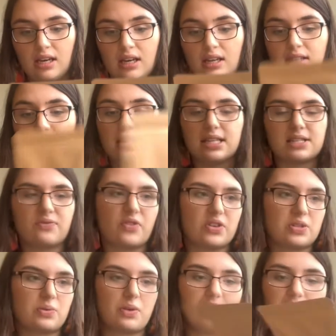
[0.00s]
This
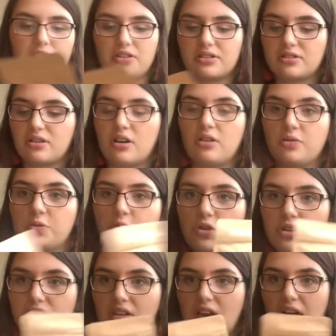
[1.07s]
first one here is called
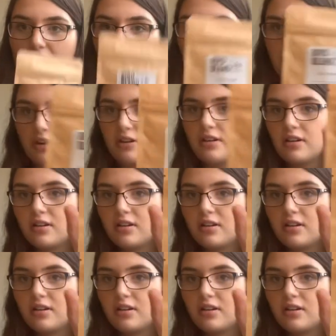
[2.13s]
Good Calmer,